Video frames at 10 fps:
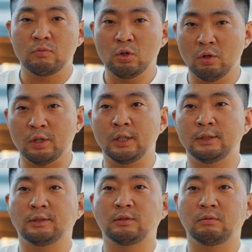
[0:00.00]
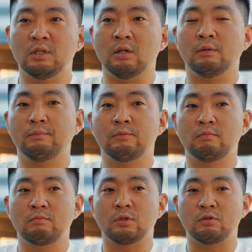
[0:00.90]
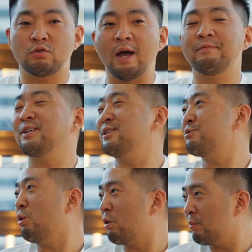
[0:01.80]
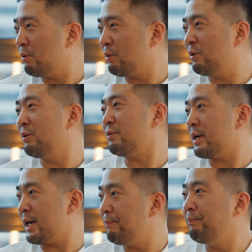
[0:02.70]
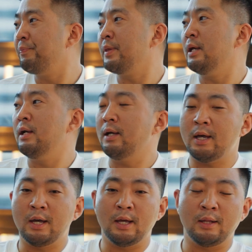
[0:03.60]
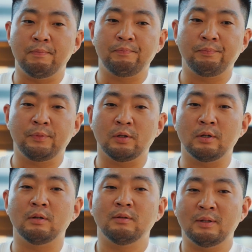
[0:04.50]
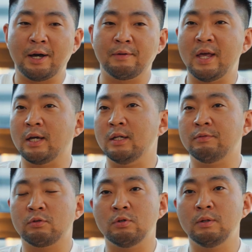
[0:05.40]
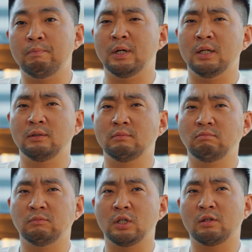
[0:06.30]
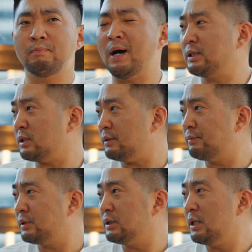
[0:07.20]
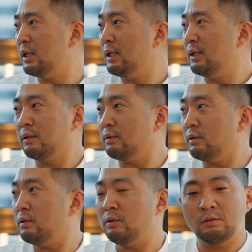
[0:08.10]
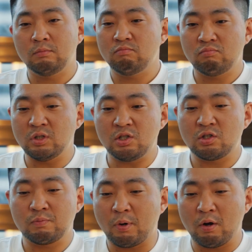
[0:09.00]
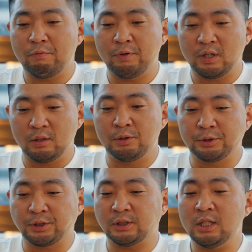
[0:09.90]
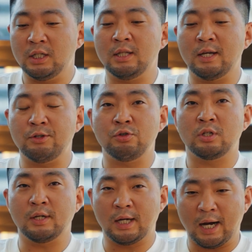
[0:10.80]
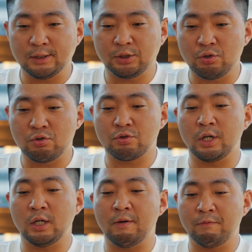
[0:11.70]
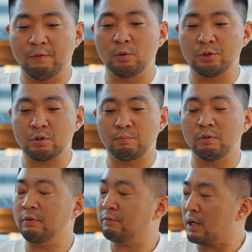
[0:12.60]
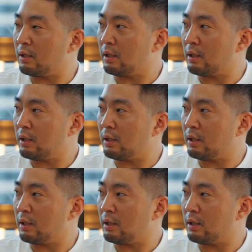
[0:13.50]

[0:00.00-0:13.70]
Sure, it's, the traffic is horrible, right? And there are a lot of negatives to it, but look at the positives. It's perfect little city that you can concentrate and focus your proof of